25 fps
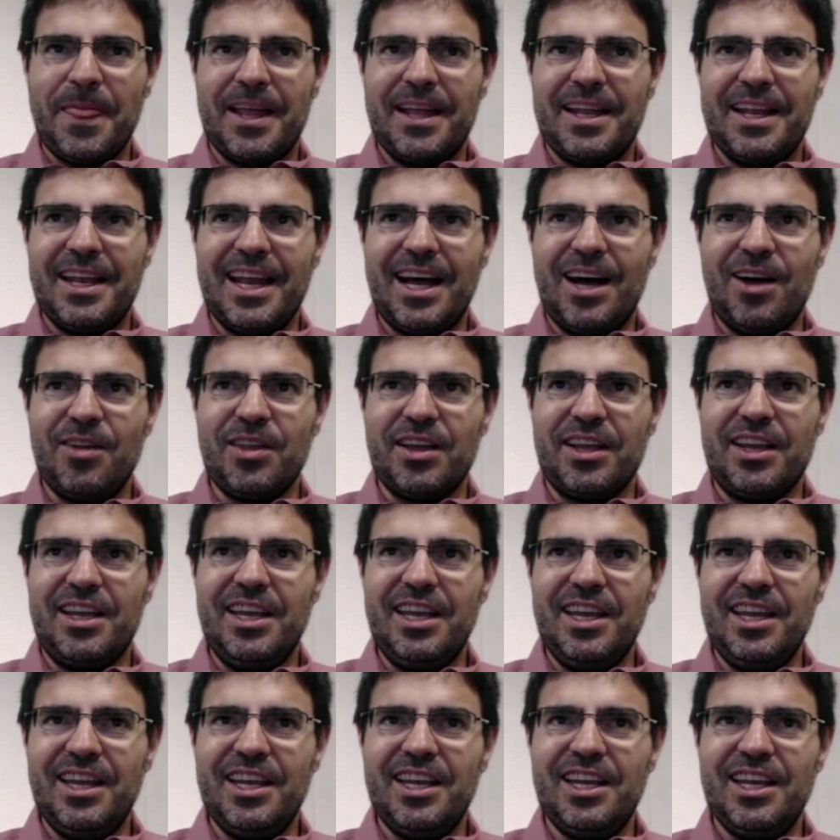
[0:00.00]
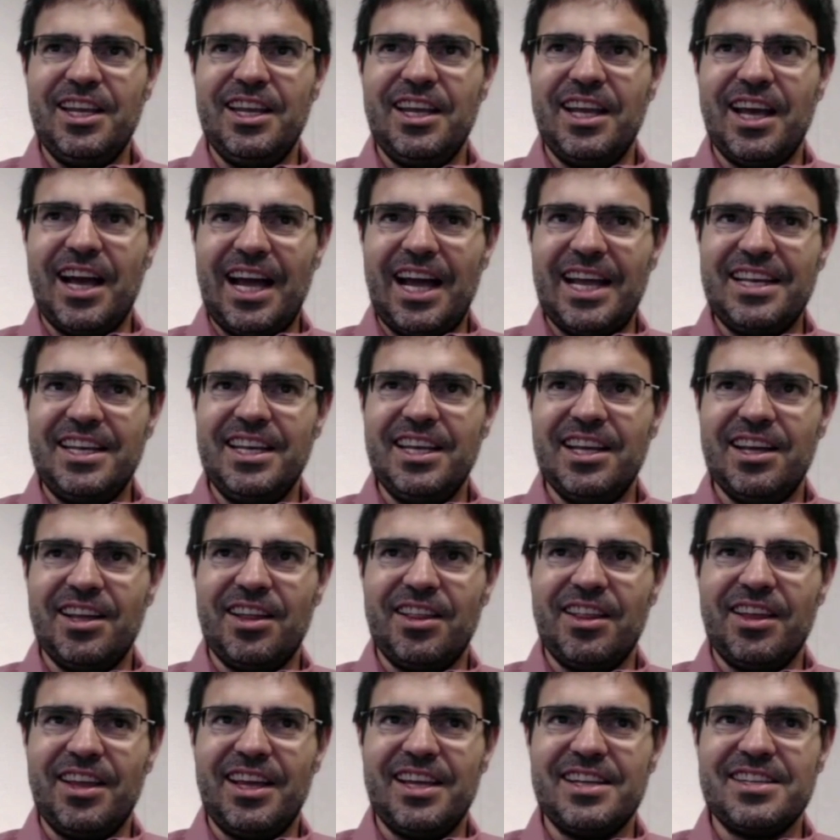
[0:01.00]
Now, the key
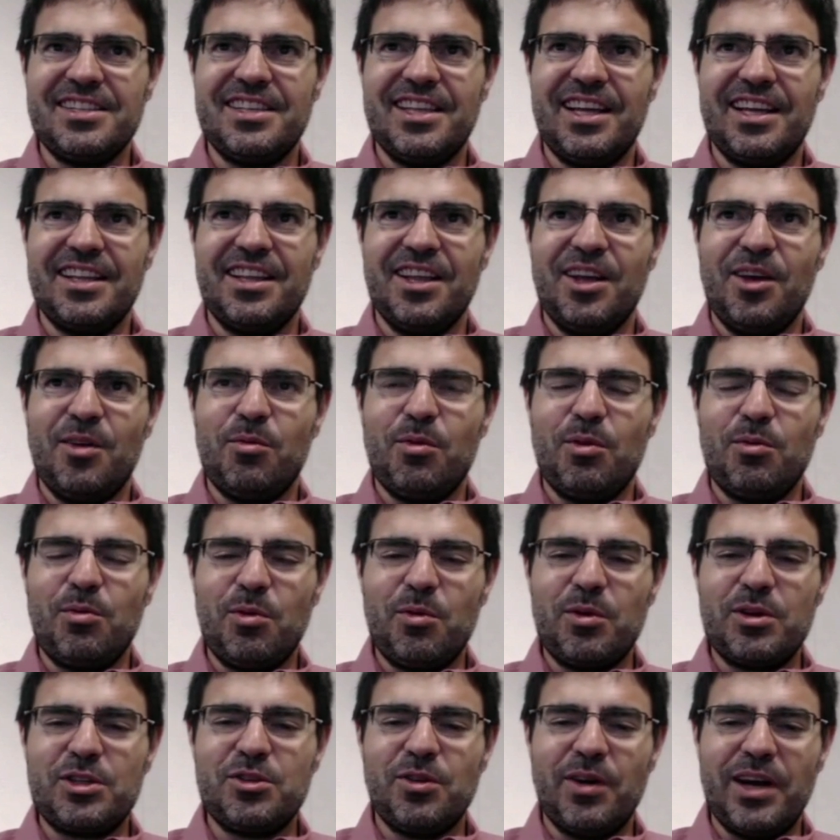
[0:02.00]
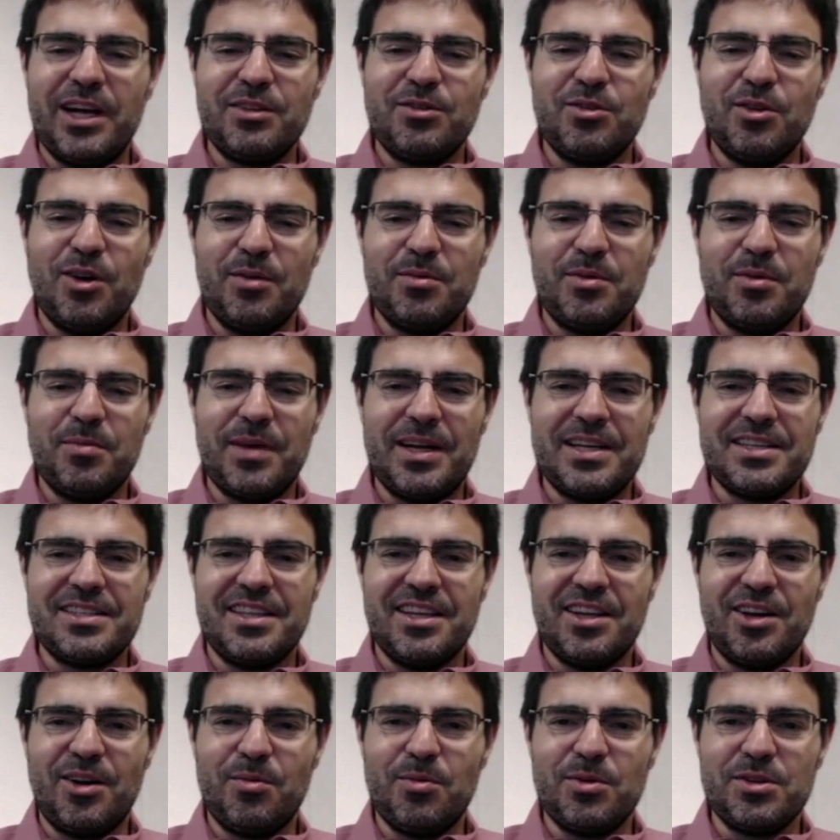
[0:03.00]
idea is that what we were trying to optimize
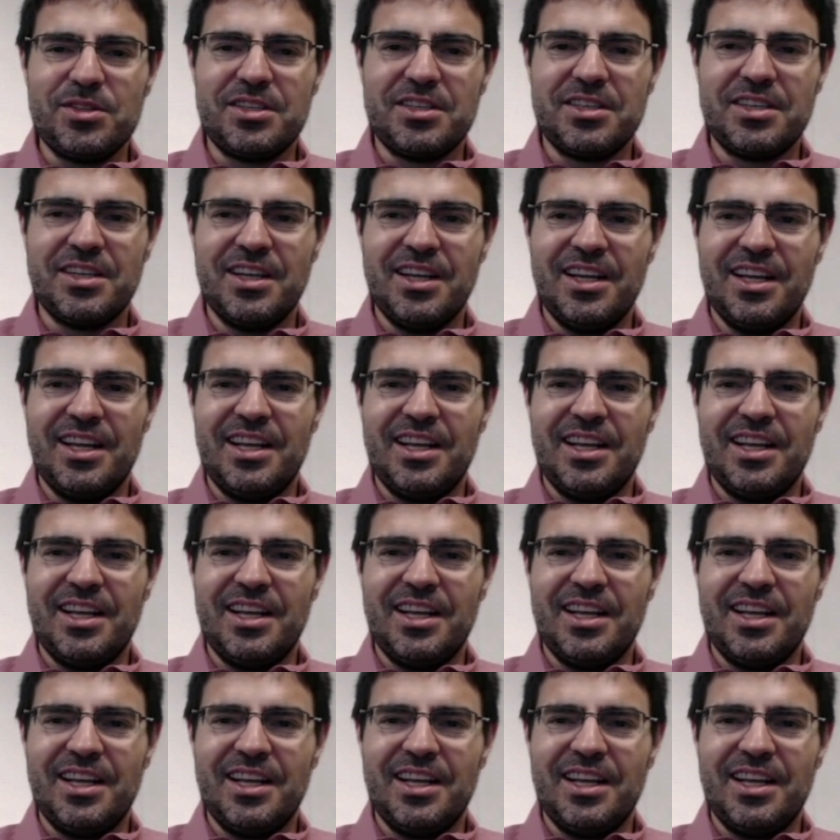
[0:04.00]
there was